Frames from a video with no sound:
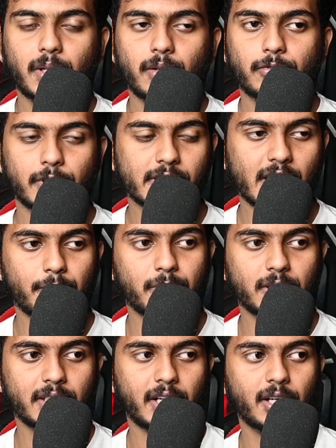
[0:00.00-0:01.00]
For
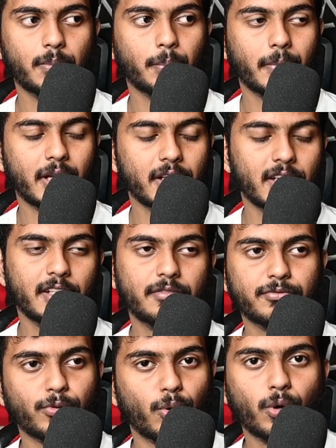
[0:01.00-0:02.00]
example, there are mainly
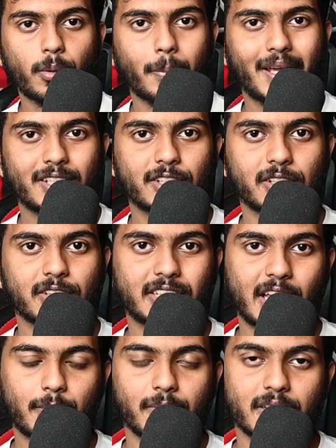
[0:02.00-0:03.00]
4 major
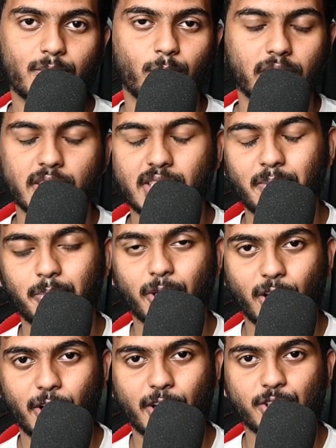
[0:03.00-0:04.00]
segments within a
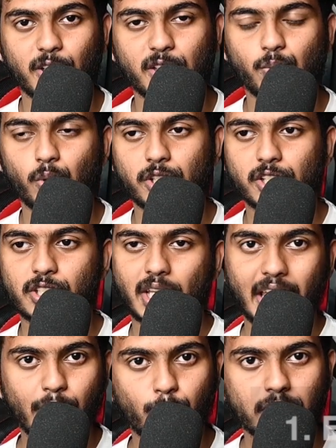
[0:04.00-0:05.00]
particular exchange, which is
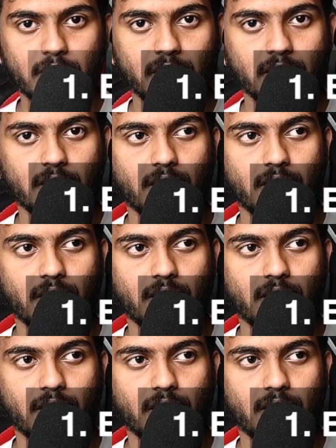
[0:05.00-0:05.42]
equity,